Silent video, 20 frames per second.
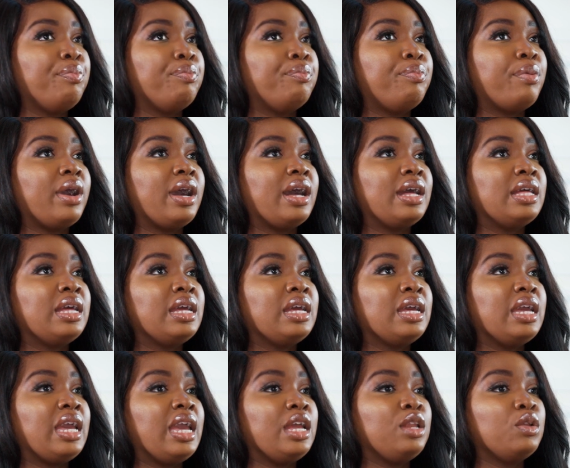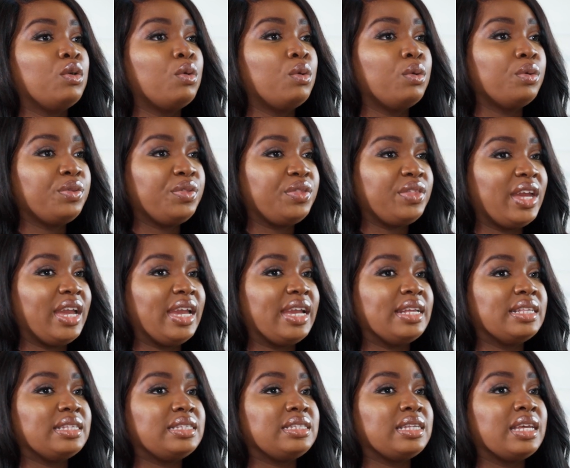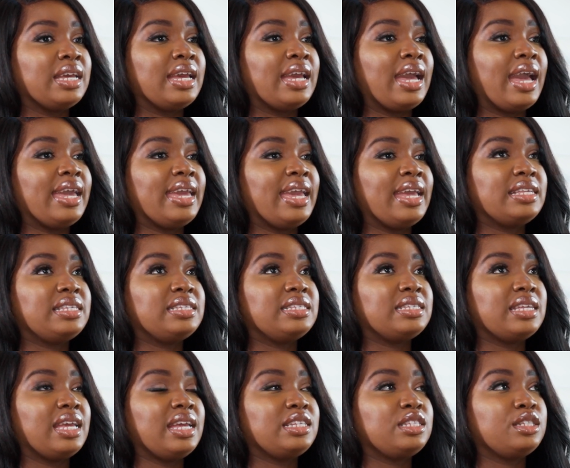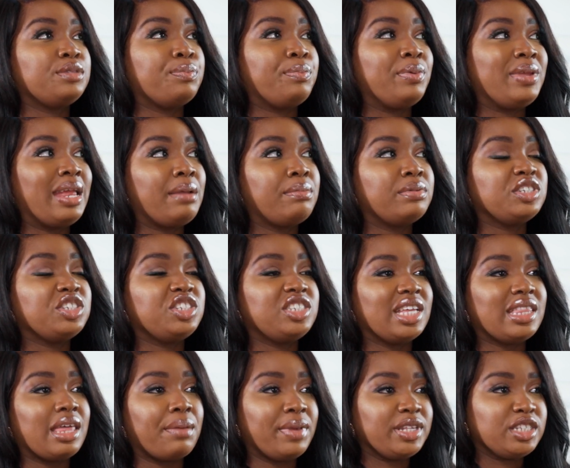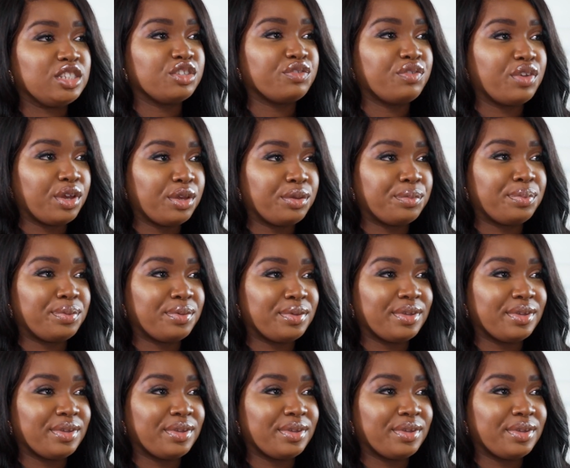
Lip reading: But in all things, it's being able to share that message of hope.